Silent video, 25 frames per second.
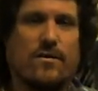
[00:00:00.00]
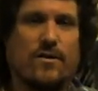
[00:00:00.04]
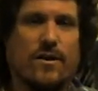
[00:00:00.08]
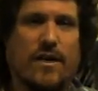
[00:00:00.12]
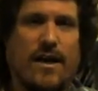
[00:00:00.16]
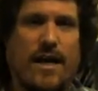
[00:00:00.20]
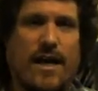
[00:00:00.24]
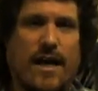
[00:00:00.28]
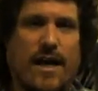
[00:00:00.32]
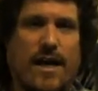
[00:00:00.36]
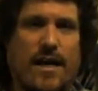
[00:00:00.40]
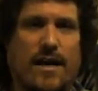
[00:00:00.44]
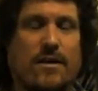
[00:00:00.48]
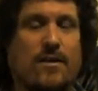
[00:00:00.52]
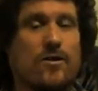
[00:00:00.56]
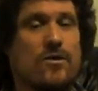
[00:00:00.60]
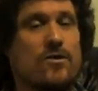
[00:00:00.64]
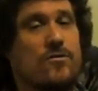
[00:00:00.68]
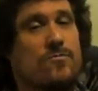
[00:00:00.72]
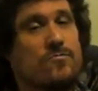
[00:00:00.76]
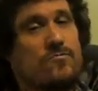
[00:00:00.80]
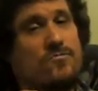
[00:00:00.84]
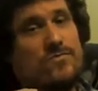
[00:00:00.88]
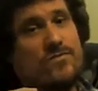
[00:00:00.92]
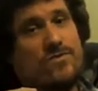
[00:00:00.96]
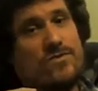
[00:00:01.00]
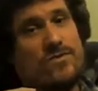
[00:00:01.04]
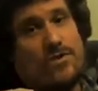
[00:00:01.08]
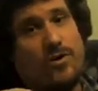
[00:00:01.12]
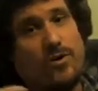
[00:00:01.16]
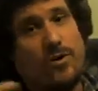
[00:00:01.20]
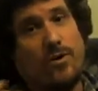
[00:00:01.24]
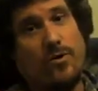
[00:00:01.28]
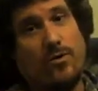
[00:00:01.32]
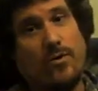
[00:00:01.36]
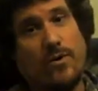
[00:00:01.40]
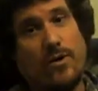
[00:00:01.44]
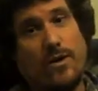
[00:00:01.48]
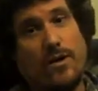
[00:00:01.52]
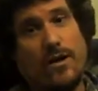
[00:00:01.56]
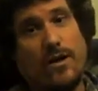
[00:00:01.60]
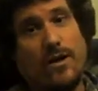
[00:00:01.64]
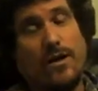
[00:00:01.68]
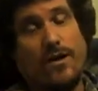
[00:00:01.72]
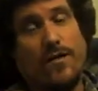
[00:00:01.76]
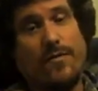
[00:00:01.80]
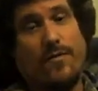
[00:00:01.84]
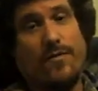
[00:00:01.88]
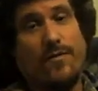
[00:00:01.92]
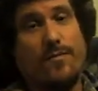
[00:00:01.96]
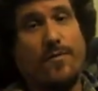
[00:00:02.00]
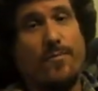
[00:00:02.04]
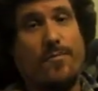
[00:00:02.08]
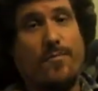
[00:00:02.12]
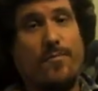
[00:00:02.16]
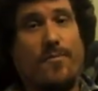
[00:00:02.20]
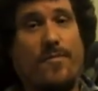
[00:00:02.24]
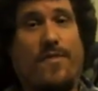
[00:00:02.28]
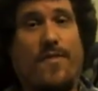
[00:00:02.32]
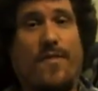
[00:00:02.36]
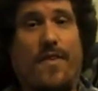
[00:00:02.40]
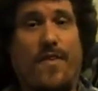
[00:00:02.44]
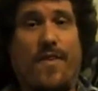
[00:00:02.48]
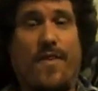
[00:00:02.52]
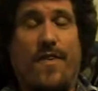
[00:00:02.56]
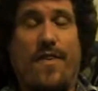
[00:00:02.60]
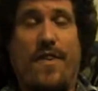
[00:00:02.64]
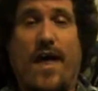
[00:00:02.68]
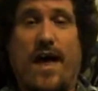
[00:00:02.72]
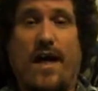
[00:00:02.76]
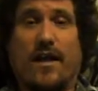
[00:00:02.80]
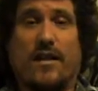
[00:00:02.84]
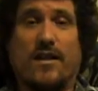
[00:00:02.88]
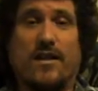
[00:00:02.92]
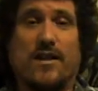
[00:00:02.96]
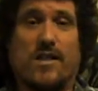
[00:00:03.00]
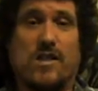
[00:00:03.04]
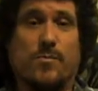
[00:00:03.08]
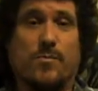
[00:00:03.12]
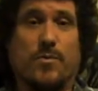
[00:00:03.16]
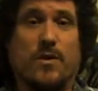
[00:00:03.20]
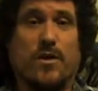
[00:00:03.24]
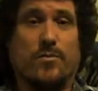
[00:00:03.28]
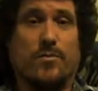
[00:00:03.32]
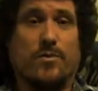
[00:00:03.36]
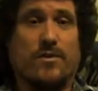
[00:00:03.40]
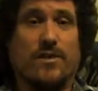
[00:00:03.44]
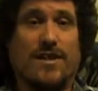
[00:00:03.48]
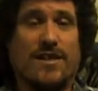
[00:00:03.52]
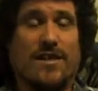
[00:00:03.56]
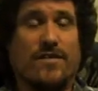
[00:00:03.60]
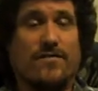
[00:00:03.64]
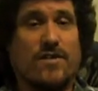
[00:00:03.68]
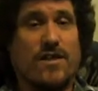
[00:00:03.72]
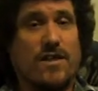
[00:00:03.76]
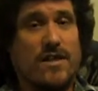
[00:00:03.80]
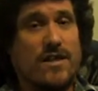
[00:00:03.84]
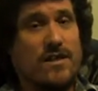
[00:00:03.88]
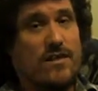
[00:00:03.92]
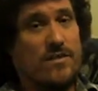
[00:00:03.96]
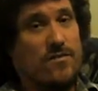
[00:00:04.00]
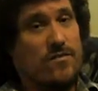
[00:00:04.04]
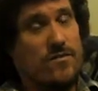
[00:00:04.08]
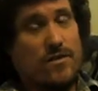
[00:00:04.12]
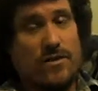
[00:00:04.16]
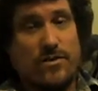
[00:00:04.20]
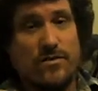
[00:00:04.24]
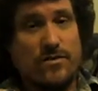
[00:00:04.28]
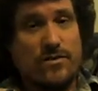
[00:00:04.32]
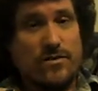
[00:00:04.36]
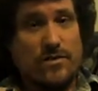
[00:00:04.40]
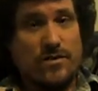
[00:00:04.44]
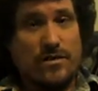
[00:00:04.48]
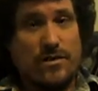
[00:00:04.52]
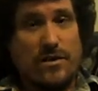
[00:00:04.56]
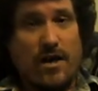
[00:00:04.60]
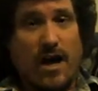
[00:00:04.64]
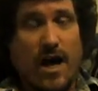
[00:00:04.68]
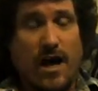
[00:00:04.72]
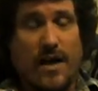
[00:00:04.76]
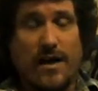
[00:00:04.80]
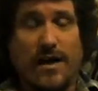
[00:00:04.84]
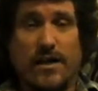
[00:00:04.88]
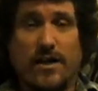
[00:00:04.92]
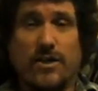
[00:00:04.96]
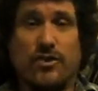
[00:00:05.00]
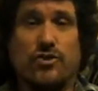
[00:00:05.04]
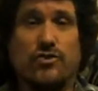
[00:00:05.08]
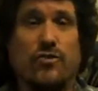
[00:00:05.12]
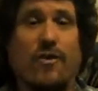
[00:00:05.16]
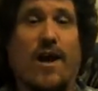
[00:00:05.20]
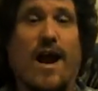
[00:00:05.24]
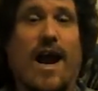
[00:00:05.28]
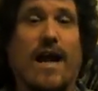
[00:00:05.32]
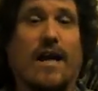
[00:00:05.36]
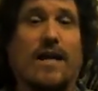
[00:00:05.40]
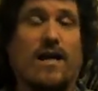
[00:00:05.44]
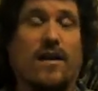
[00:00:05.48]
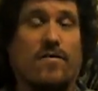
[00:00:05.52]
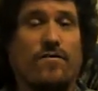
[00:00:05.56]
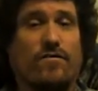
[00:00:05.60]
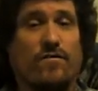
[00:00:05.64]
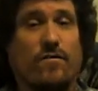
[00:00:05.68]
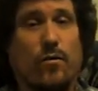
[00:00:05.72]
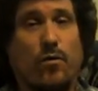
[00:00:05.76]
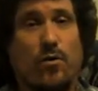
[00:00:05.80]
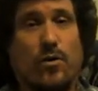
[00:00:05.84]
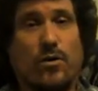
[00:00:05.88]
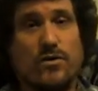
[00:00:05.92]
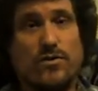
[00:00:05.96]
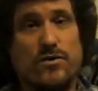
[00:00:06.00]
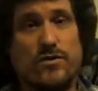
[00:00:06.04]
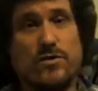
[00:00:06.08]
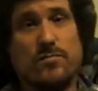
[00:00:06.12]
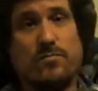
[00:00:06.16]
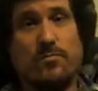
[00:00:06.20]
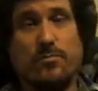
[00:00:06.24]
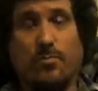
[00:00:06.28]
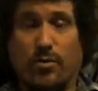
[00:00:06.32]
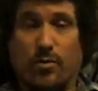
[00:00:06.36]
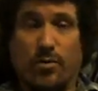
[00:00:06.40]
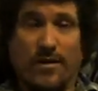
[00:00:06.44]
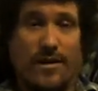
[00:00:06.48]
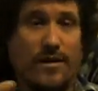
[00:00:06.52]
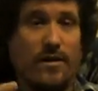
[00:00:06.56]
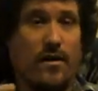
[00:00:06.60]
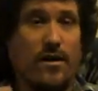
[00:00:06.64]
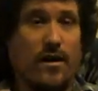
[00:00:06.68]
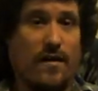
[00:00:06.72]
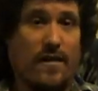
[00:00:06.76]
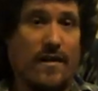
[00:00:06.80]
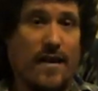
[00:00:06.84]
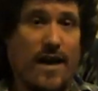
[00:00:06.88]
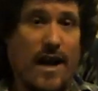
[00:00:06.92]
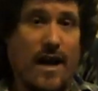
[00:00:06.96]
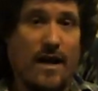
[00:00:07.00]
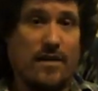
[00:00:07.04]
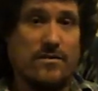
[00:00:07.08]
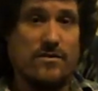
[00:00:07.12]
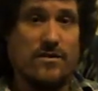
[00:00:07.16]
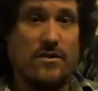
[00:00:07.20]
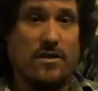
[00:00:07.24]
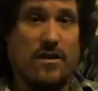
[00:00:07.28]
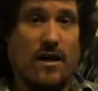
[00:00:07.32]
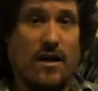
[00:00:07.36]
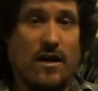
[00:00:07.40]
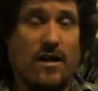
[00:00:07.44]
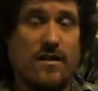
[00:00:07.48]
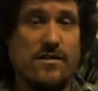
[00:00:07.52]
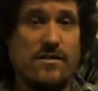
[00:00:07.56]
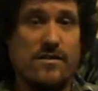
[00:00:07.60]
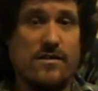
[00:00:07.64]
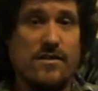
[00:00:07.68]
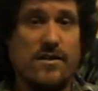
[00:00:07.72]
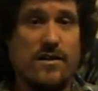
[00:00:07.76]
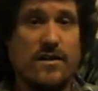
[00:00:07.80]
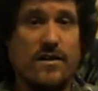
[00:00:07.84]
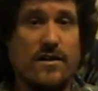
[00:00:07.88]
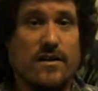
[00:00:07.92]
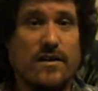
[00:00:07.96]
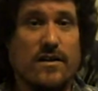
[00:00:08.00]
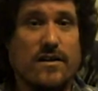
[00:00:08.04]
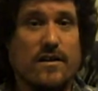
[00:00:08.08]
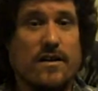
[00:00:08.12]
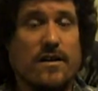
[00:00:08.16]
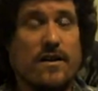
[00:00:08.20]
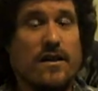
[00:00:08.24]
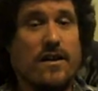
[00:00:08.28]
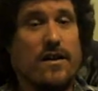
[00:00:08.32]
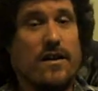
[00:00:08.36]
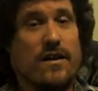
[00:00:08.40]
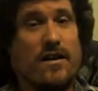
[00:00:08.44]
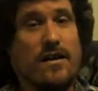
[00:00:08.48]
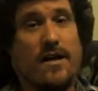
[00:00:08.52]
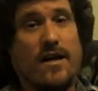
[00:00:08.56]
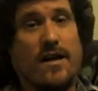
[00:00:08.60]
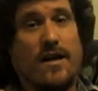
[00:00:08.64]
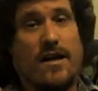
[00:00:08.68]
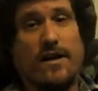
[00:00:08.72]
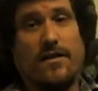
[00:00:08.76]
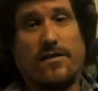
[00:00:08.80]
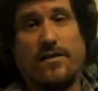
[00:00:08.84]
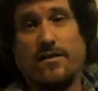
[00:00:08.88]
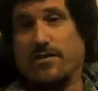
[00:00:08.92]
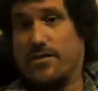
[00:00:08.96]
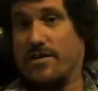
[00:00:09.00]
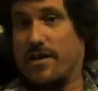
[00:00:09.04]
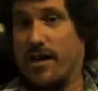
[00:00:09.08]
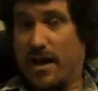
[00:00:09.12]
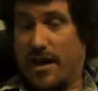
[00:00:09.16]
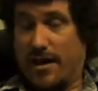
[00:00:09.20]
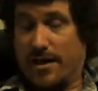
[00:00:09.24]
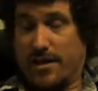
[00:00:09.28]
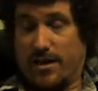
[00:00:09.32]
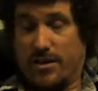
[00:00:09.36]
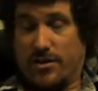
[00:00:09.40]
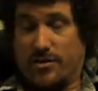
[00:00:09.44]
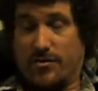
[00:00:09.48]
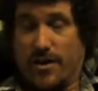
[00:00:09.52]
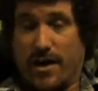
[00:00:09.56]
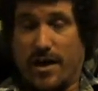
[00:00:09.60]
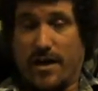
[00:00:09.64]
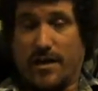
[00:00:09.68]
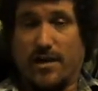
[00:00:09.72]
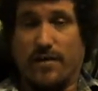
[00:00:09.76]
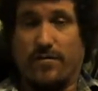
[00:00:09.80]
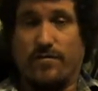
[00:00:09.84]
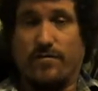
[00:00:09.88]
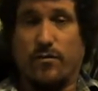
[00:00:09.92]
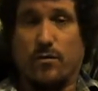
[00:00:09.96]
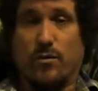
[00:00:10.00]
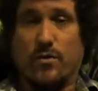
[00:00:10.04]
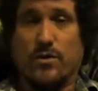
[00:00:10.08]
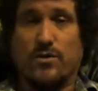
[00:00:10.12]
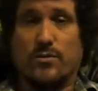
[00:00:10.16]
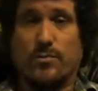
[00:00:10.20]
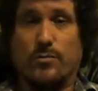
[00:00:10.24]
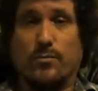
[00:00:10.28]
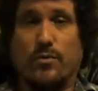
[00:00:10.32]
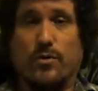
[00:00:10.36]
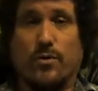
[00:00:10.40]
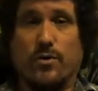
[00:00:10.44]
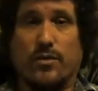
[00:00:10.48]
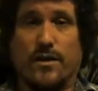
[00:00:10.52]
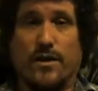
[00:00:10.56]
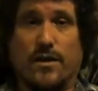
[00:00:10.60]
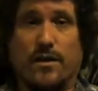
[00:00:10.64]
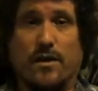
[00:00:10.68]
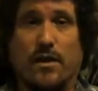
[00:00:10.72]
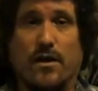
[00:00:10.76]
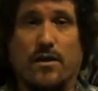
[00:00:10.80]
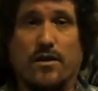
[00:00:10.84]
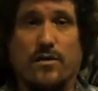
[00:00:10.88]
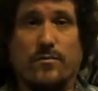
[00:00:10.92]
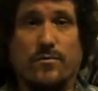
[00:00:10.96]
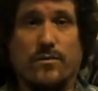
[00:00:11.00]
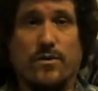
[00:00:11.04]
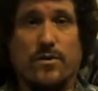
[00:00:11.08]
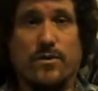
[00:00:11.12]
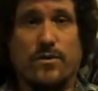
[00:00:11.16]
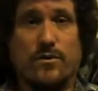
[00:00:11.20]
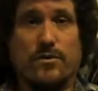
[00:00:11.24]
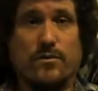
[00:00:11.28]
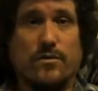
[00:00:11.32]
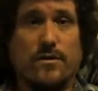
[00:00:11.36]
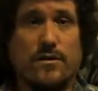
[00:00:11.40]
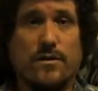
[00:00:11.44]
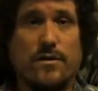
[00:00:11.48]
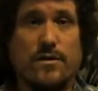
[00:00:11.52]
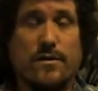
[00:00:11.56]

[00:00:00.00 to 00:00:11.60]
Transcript: Okay? So that leads me to believe that there's not an attractive force pulling on the astronauts, and there's not an attractive force pulling on the moon.